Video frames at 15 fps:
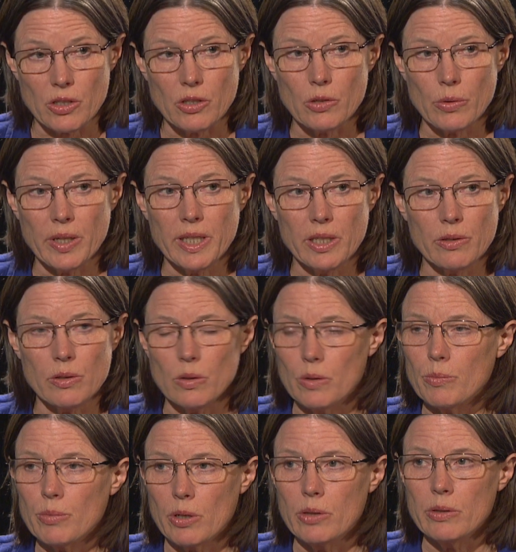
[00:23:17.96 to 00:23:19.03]

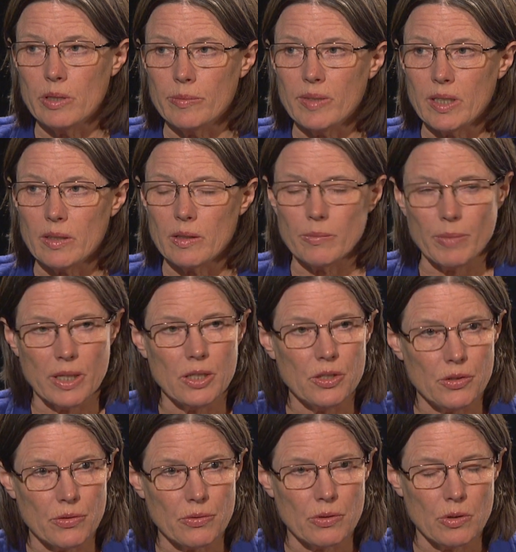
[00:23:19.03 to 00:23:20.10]
20-year-old program now, the
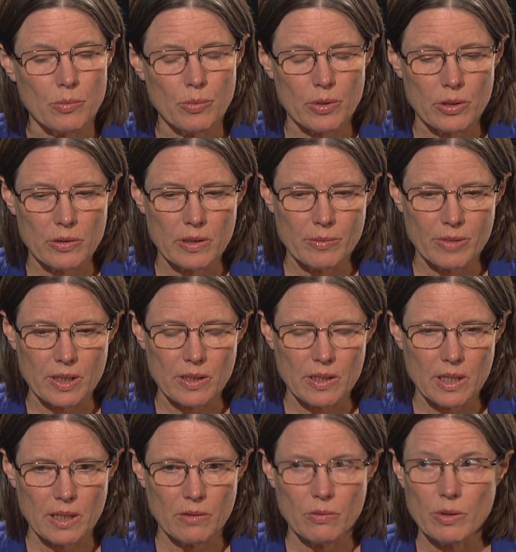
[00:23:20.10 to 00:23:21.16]
Pay-as-you-throw program, and
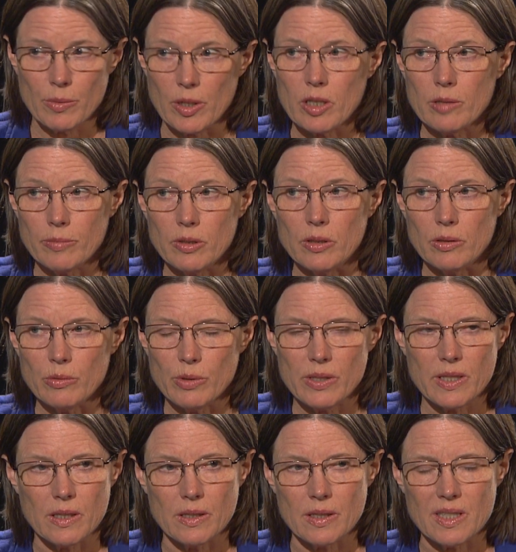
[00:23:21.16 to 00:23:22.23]
it's had remarkable
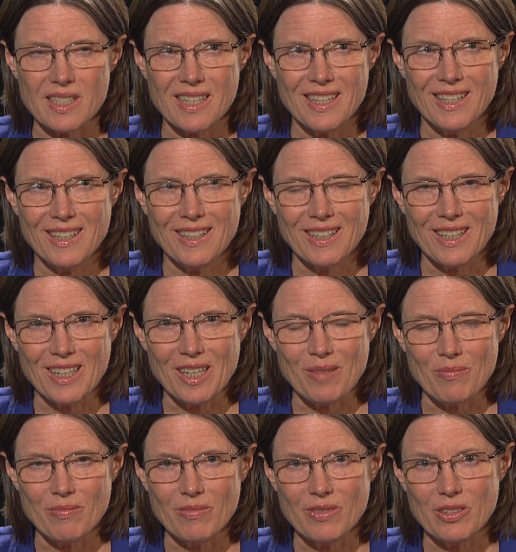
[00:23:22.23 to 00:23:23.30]
results.
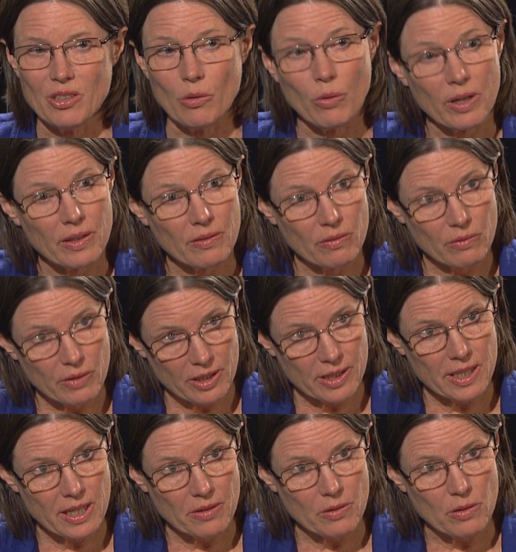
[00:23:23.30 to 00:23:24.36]
So one of the other